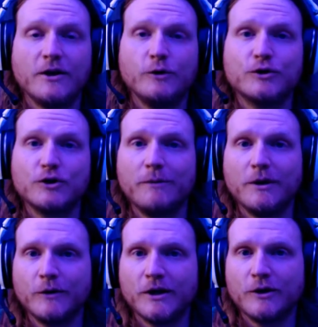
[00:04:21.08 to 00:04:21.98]
and then you should be
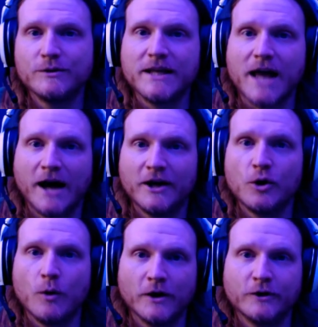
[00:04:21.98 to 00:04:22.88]
able to use the
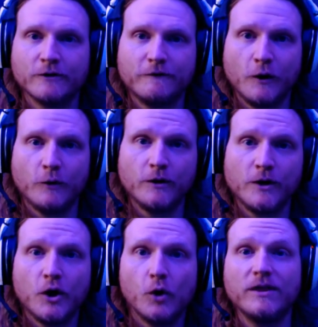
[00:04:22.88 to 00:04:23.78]
audio on your phone
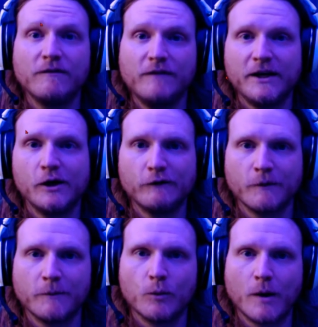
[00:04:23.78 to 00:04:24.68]
with the video
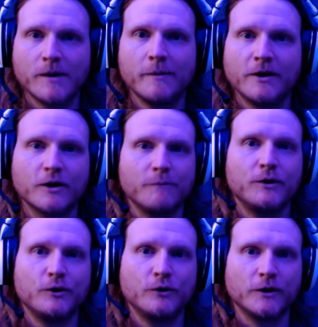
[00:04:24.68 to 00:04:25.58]
from your webcam on your
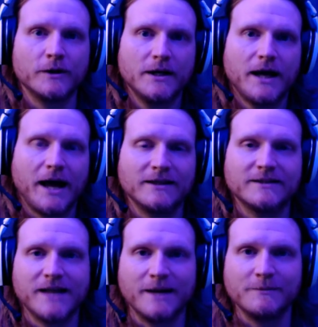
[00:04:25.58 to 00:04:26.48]
computer at the
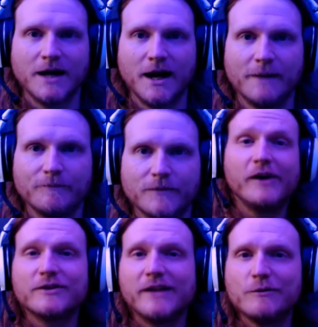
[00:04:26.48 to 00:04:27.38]
same time. All
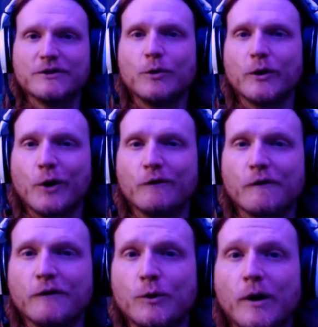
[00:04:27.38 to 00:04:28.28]
right, so that was a quick
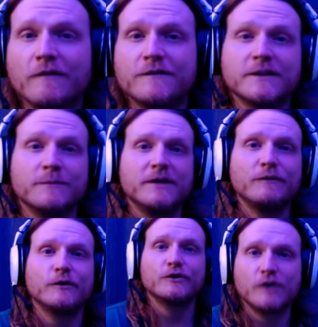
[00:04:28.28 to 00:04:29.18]
overview of some
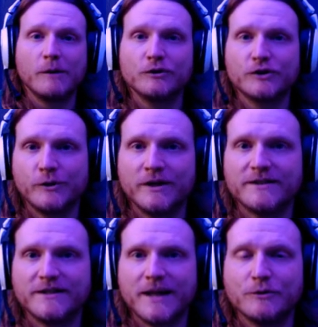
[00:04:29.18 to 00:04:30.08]
different troubleshooting
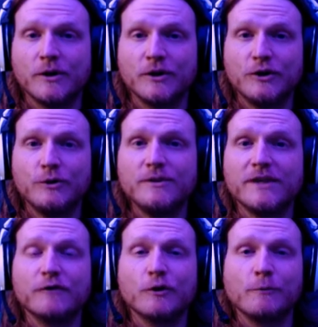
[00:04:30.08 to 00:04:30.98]
steps you can use
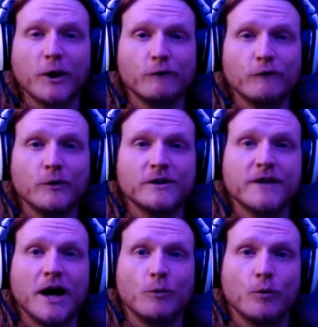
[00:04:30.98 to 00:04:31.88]
if your microphone is
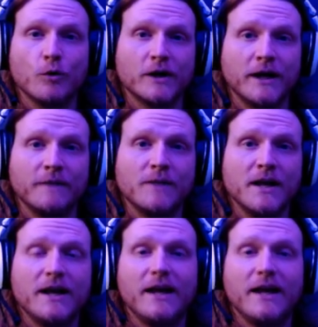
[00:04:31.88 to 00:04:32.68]
not working